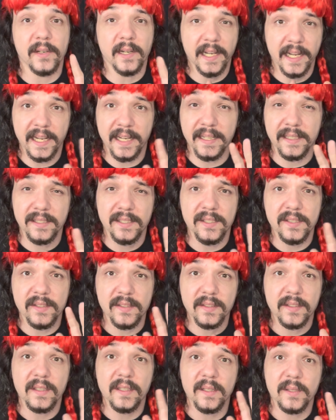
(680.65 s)
hands,
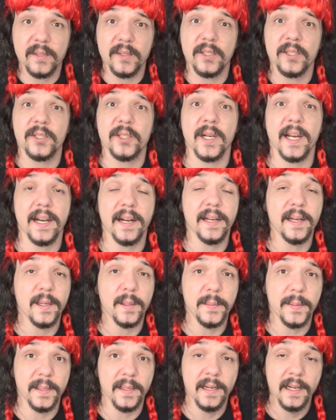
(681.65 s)
you know, to try to help
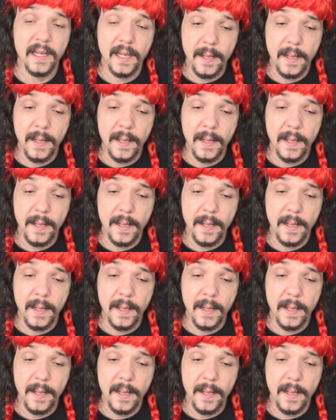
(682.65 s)
her.